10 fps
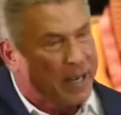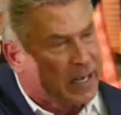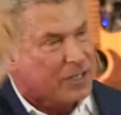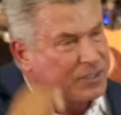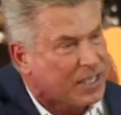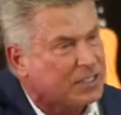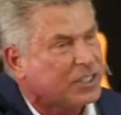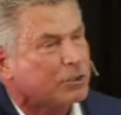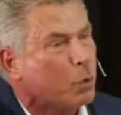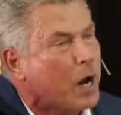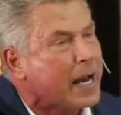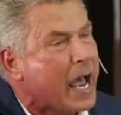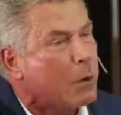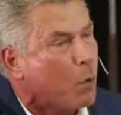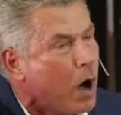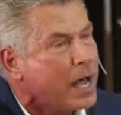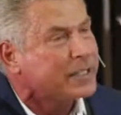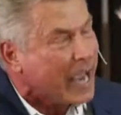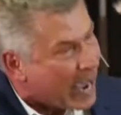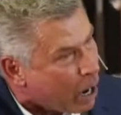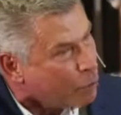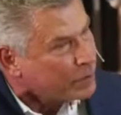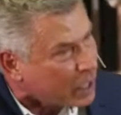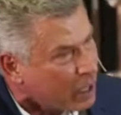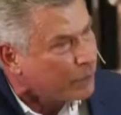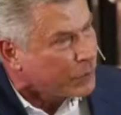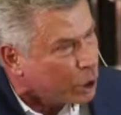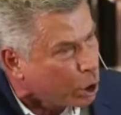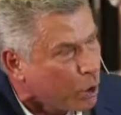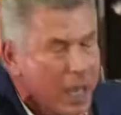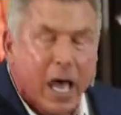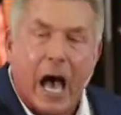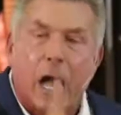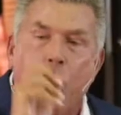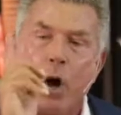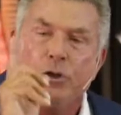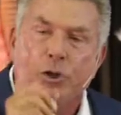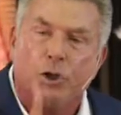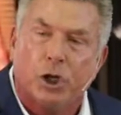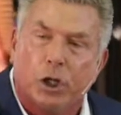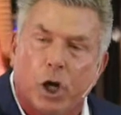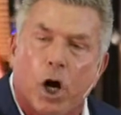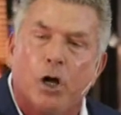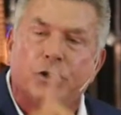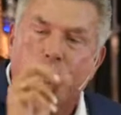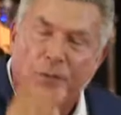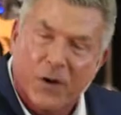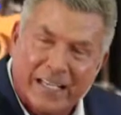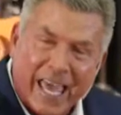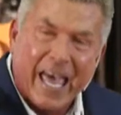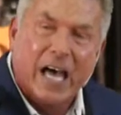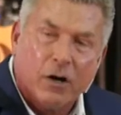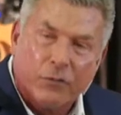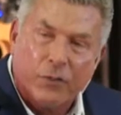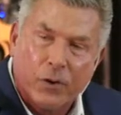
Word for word: because this is what I want out of you. I want you to learn to forgive.